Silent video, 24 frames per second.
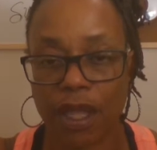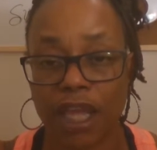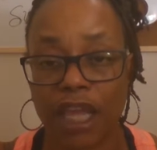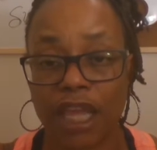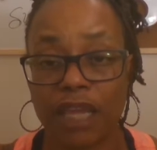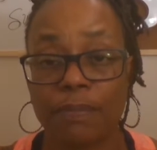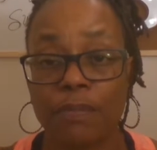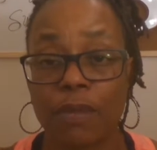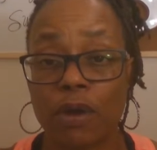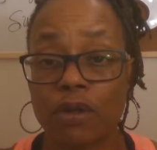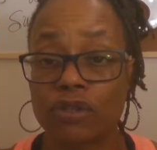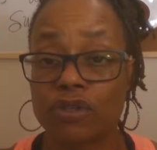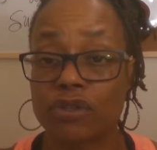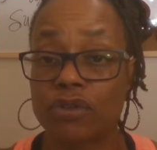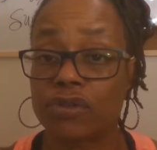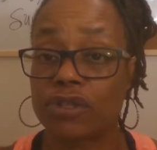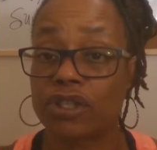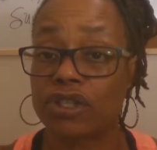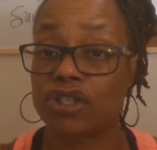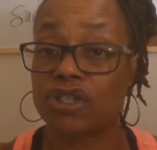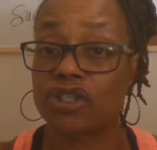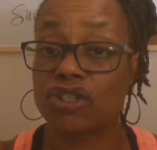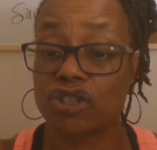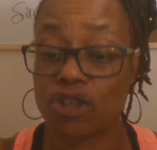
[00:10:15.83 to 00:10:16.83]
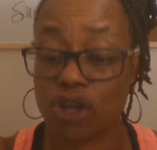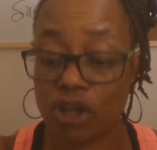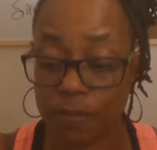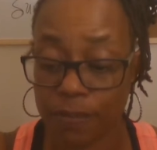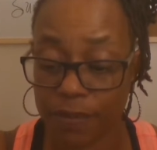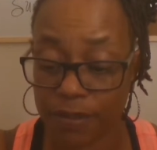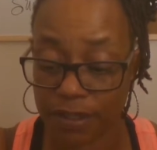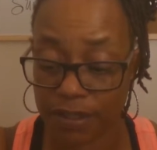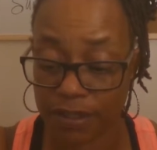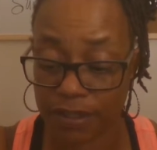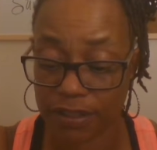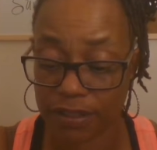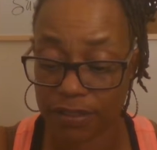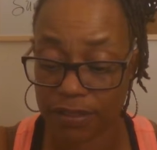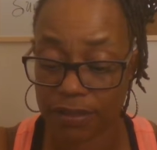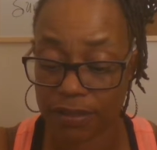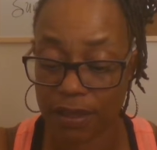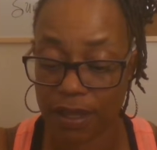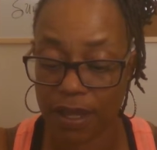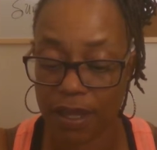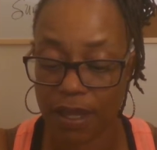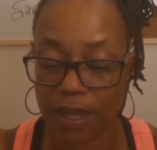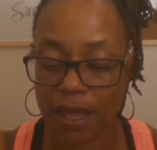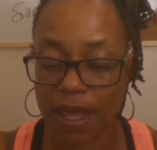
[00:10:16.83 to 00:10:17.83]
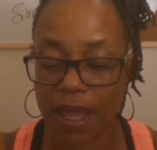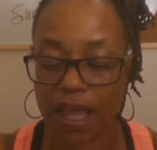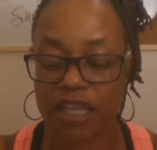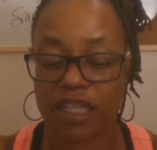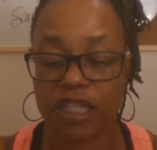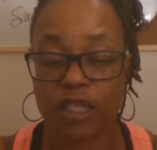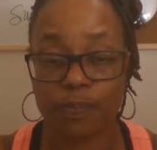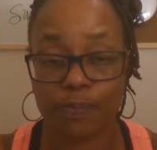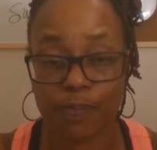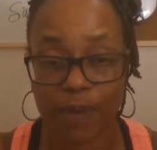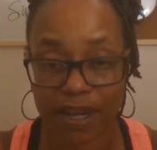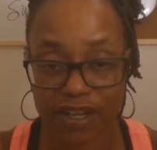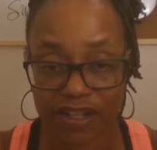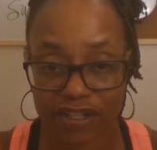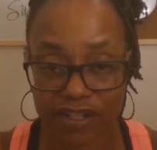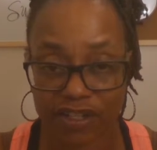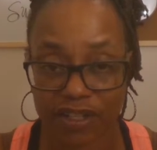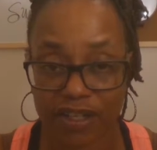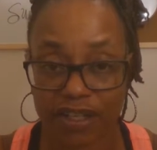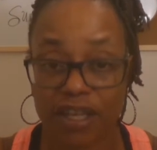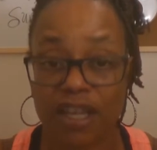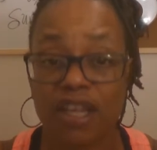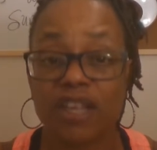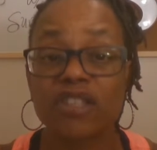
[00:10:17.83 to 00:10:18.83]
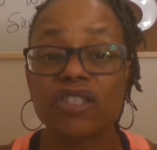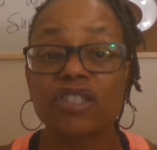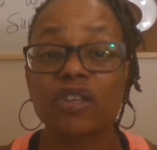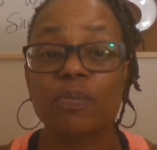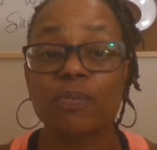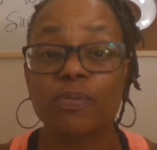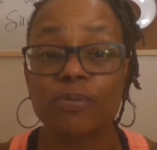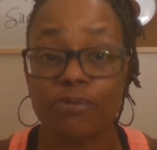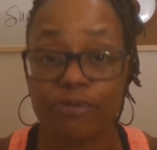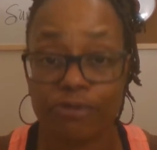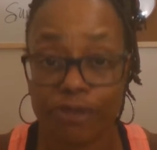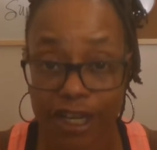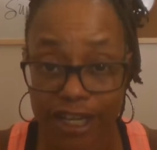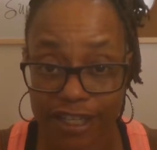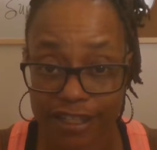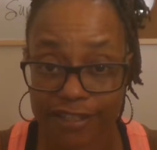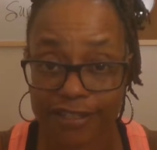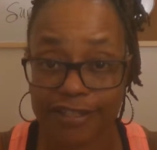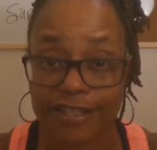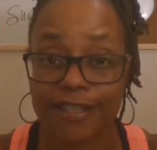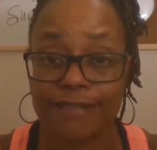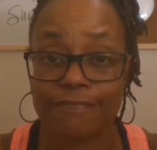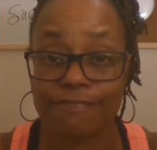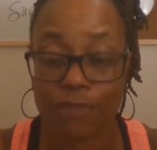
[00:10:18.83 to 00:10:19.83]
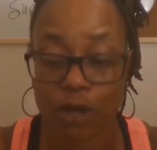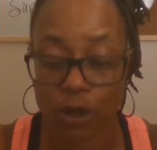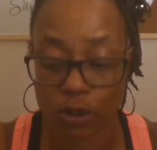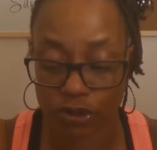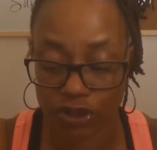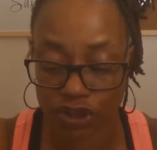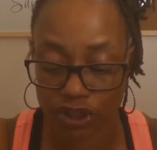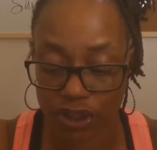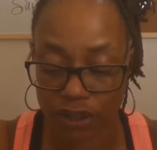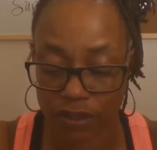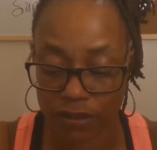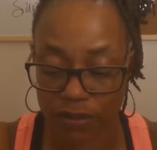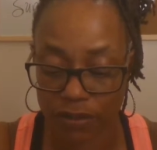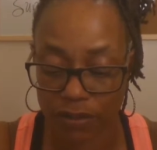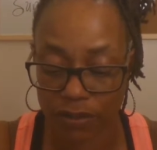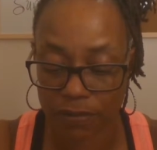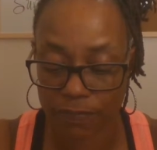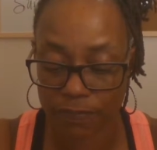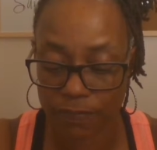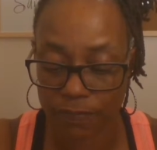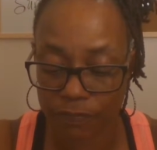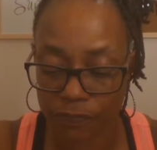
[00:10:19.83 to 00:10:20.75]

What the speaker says: Emotional disturbances, especially suppressed emotions,